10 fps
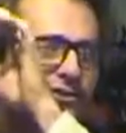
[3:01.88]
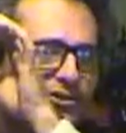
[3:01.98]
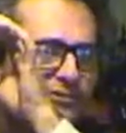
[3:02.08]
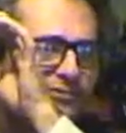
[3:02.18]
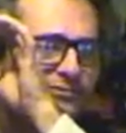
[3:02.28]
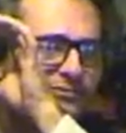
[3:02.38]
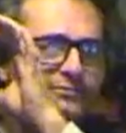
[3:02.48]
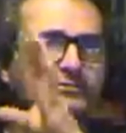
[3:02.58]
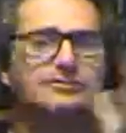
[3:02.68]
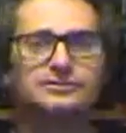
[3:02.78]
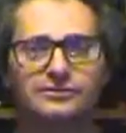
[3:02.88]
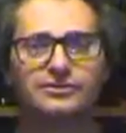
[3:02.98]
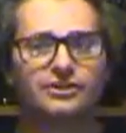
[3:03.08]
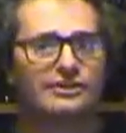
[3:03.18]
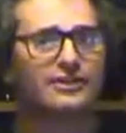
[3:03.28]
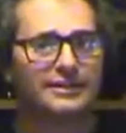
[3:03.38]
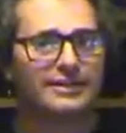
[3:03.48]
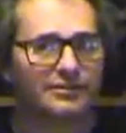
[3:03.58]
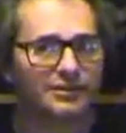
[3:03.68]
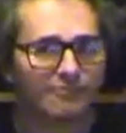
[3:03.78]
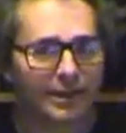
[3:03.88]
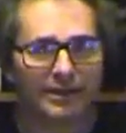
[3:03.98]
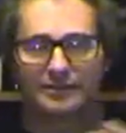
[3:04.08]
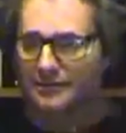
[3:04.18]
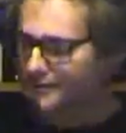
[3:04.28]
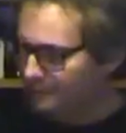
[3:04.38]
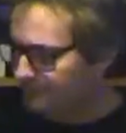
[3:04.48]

shoot, just like the Instamax.